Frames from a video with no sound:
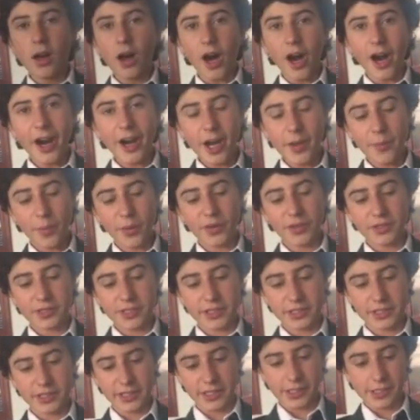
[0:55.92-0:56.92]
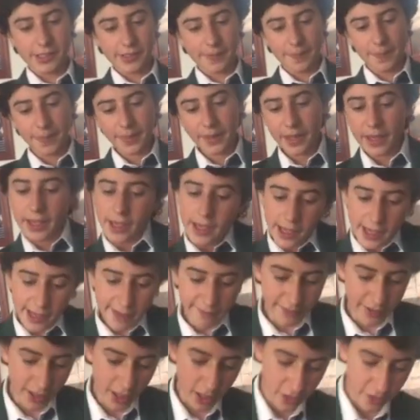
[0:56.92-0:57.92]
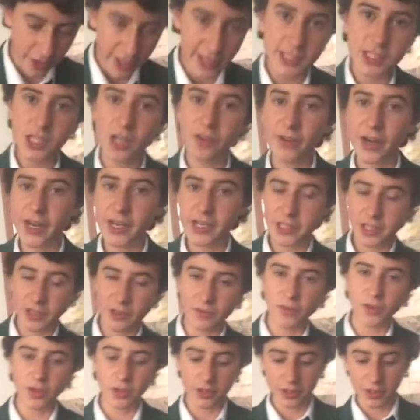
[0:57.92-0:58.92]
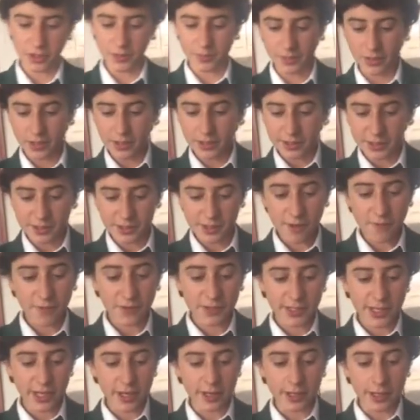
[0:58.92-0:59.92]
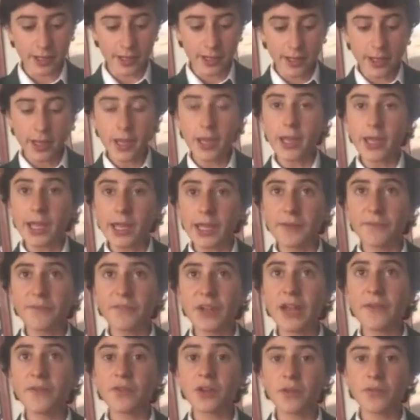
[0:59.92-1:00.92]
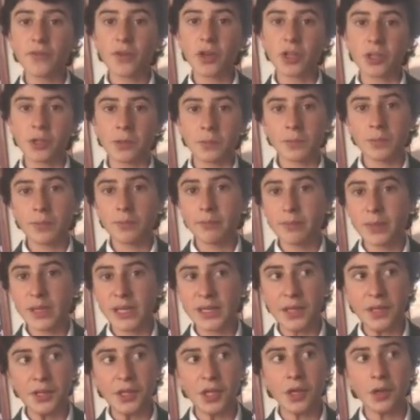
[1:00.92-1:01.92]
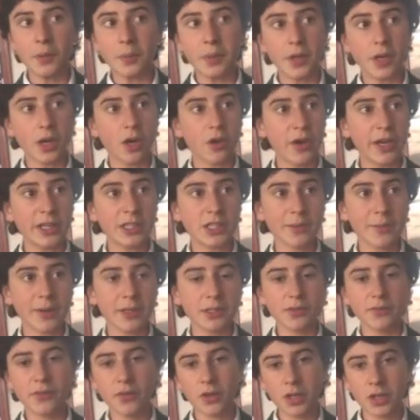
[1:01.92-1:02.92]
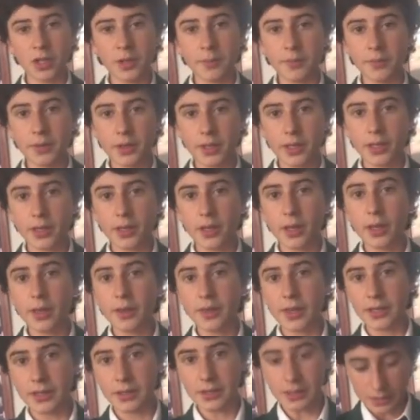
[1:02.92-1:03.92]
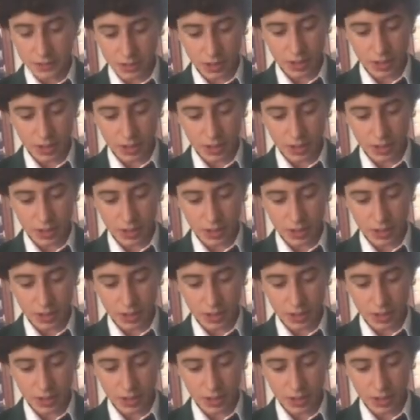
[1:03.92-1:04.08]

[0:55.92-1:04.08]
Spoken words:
Our hypothesis is, if we increase the ratio of volume to surface area in favor of volume, meaning that there will be a great amount of volume than